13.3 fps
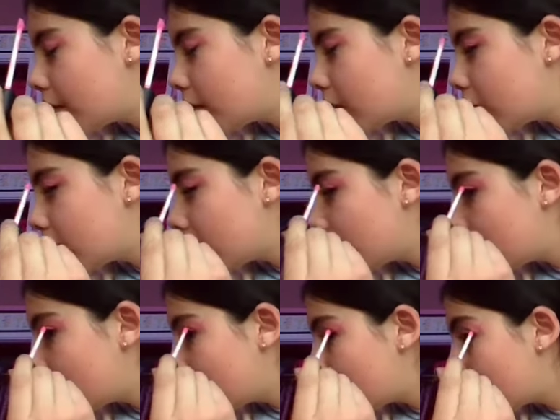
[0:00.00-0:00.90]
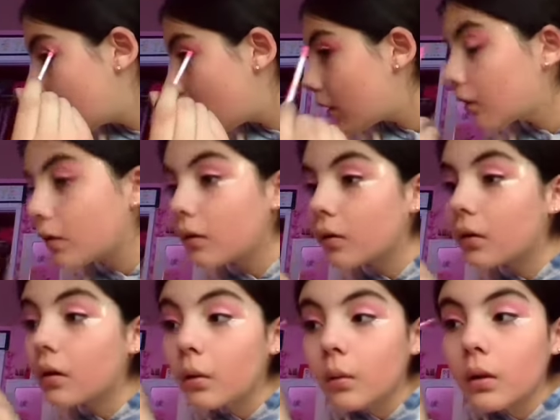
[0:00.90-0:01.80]
it was the
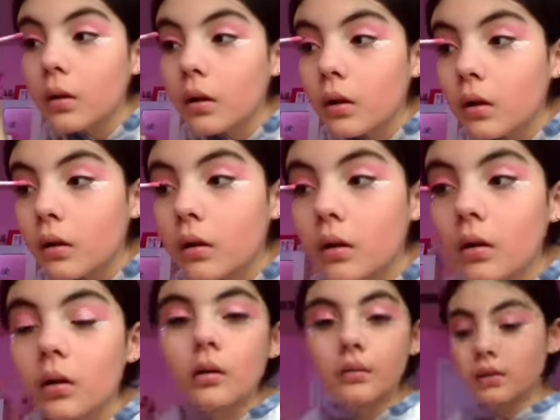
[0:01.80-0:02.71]
money from the fridge.